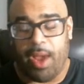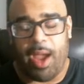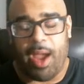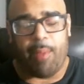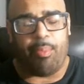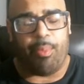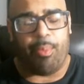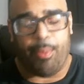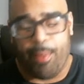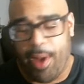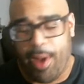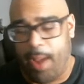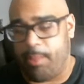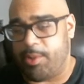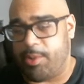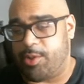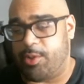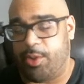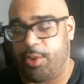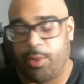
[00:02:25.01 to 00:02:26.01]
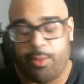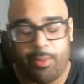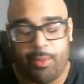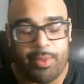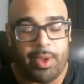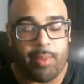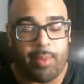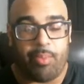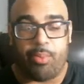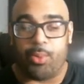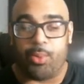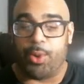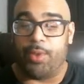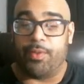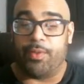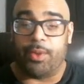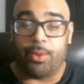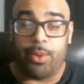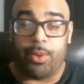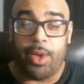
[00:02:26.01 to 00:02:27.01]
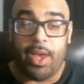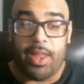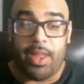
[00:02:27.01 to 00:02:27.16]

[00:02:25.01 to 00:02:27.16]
I promise you there will be a preview.